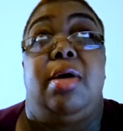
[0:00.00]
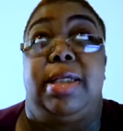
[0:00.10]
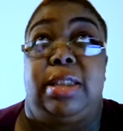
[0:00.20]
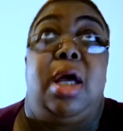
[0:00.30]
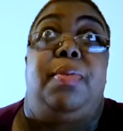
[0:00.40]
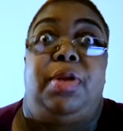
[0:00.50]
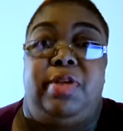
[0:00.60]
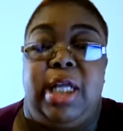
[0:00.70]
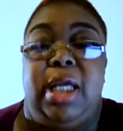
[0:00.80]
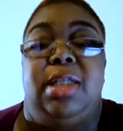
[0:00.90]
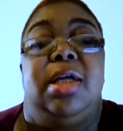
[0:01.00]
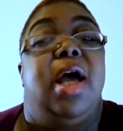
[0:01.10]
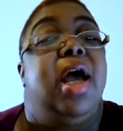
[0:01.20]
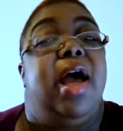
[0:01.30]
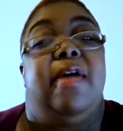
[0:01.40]
couple of days
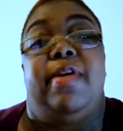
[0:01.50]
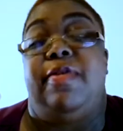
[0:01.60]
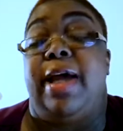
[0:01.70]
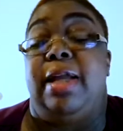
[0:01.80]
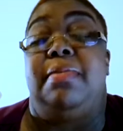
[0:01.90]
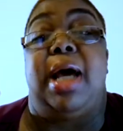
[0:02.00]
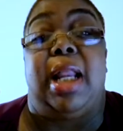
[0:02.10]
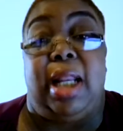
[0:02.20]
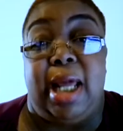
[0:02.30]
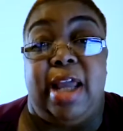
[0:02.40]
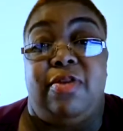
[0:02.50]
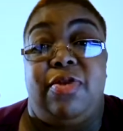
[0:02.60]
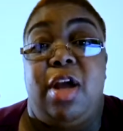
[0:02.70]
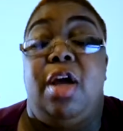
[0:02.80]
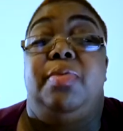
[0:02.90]
I've ever had in my life,